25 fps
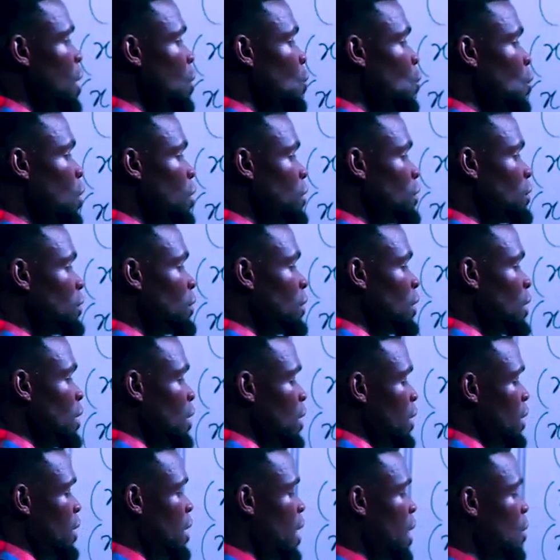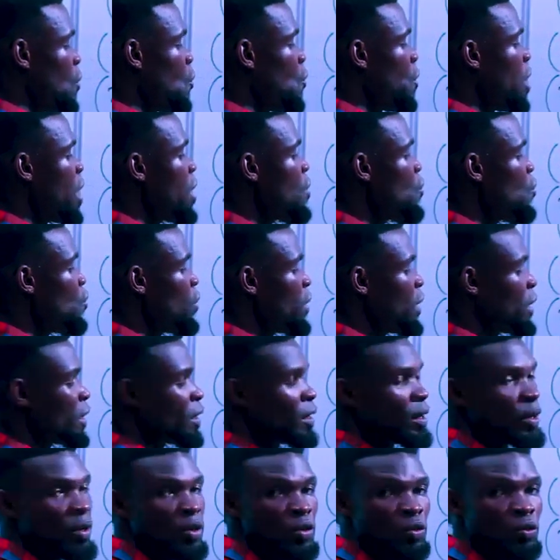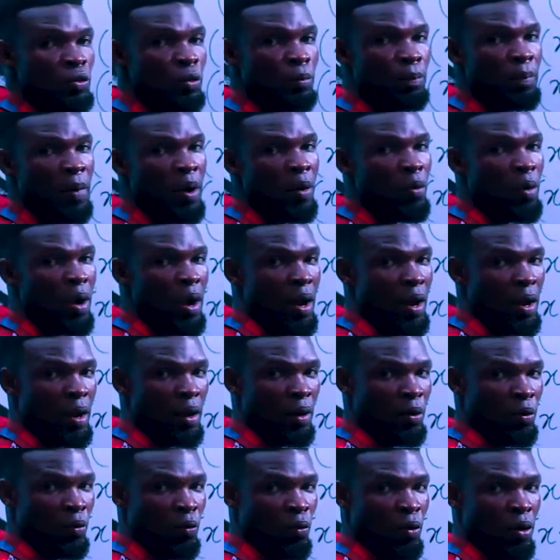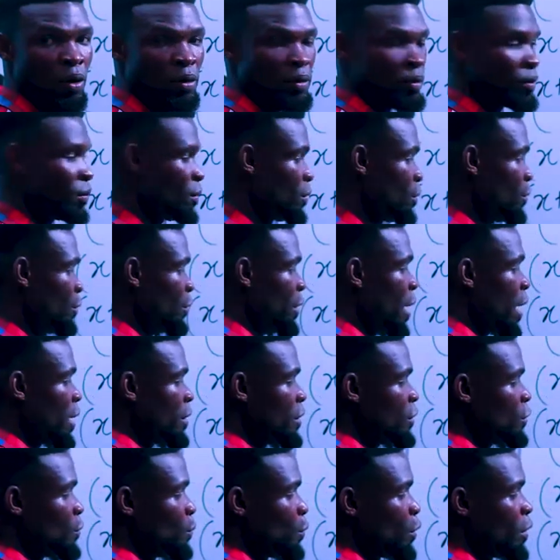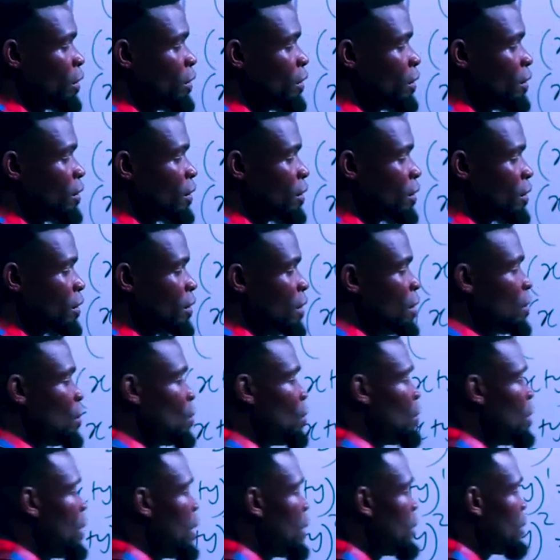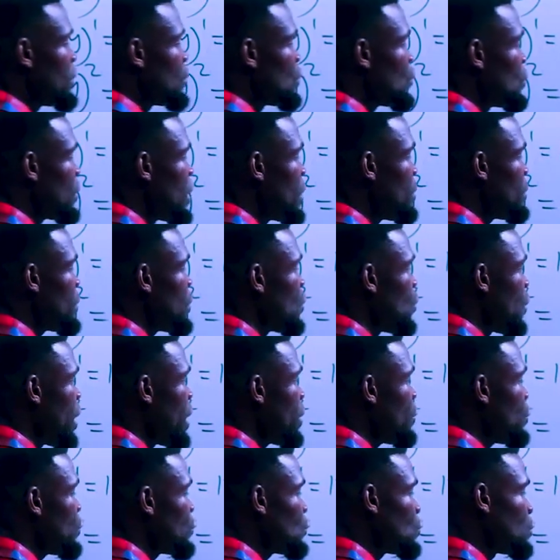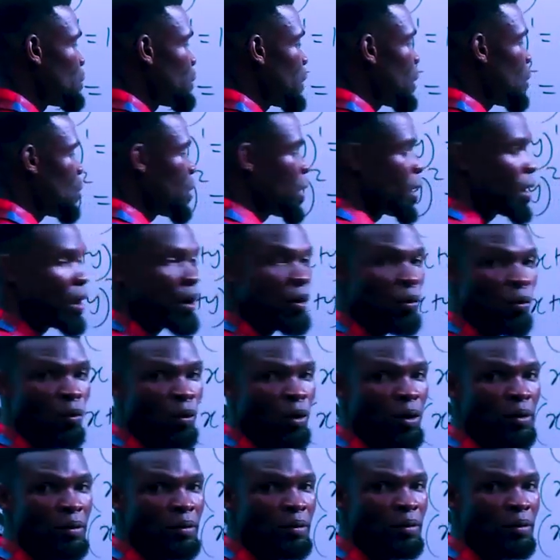1 and y will increase to power 1. At this point it is 0. Next it will now be y raised to power 1.